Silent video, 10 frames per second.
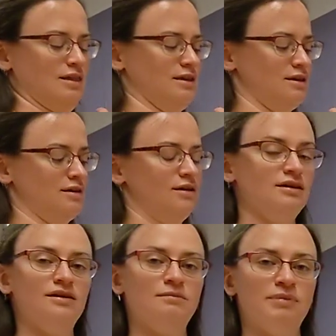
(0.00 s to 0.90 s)
the
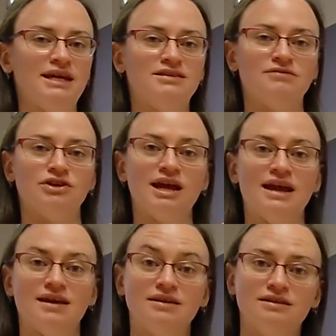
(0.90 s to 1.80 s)
base of your
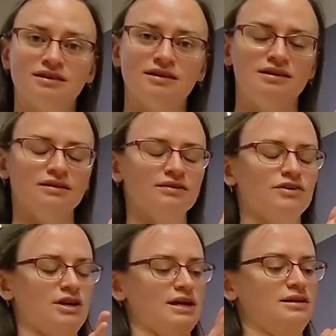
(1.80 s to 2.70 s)
hand, the heel of
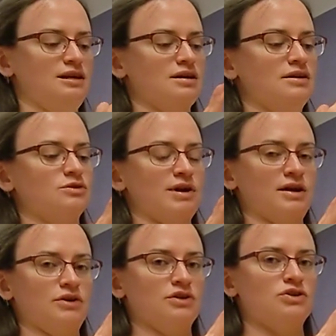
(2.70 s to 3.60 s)
your hand here, is right
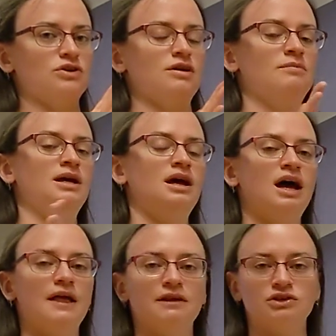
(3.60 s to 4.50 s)
on your sternum,
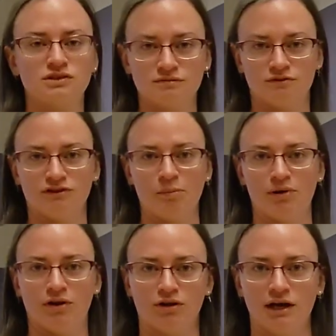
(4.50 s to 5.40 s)
and then just flop
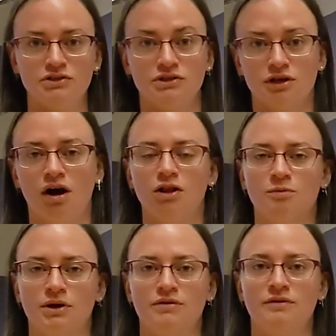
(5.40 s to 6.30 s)
it across your
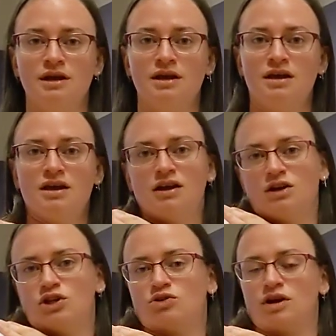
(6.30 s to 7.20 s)
collarbone,
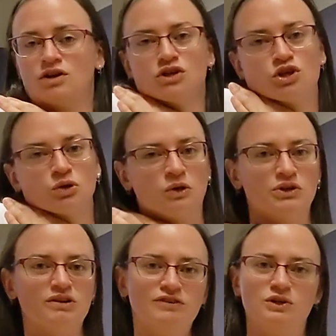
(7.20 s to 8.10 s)
shrug your
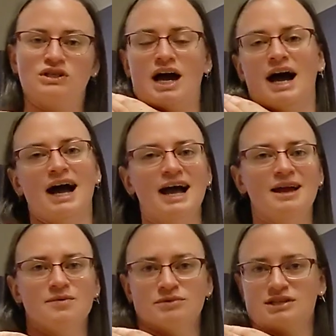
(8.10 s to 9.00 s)
shoulder a few
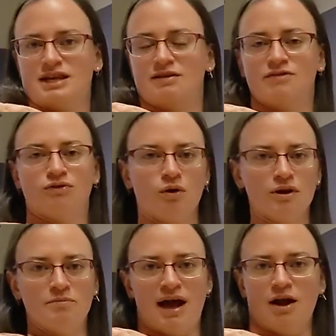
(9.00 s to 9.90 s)
times, take it
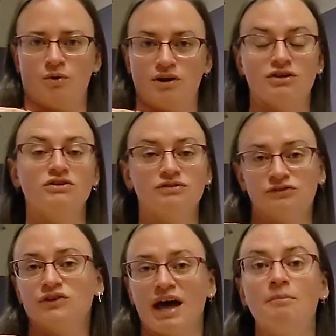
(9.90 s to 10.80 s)
forward and backward, you'll
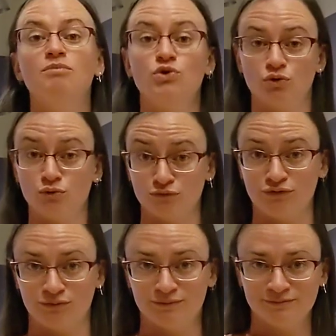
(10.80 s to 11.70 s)
feel that move.